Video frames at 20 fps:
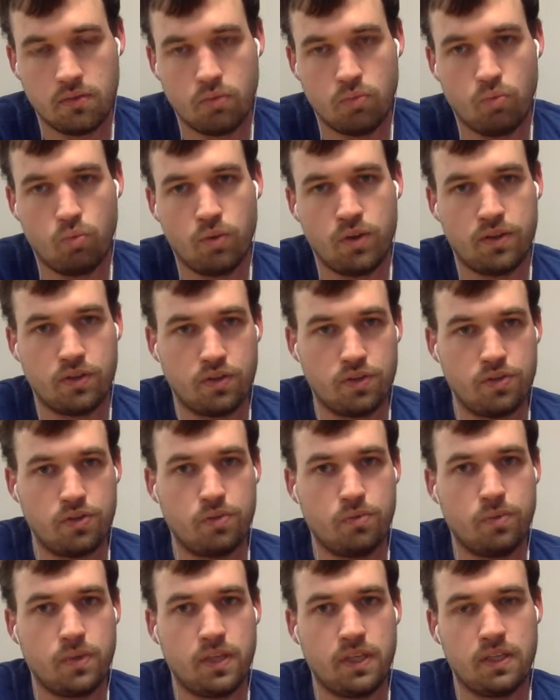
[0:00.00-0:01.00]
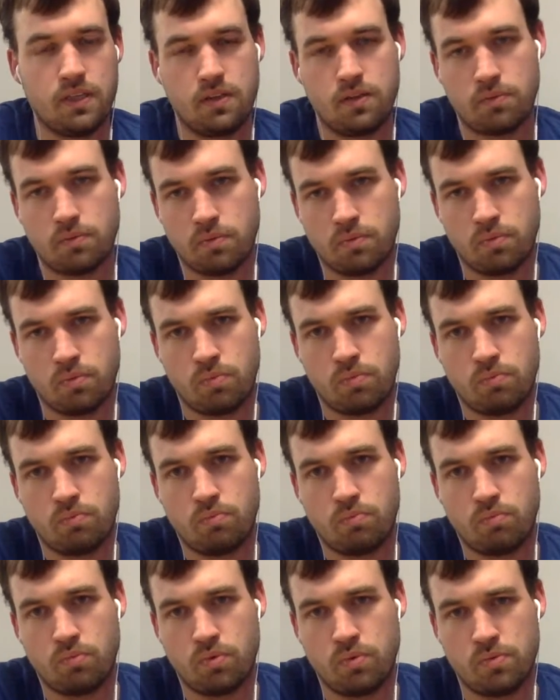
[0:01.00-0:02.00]
what they're doing in the
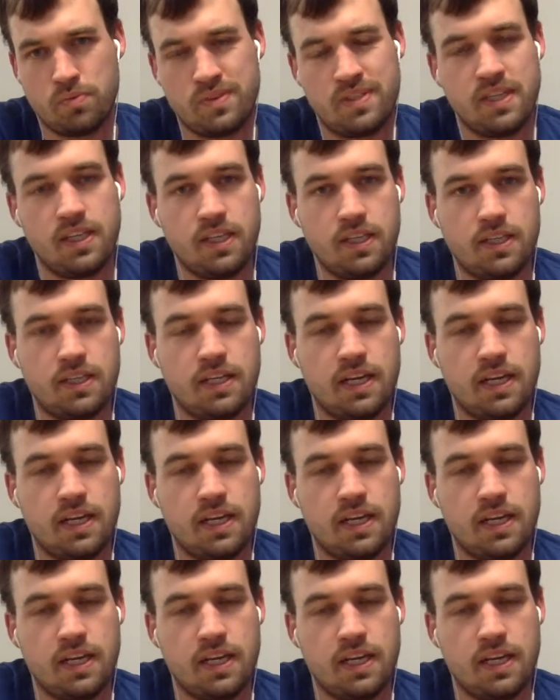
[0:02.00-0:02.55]
routine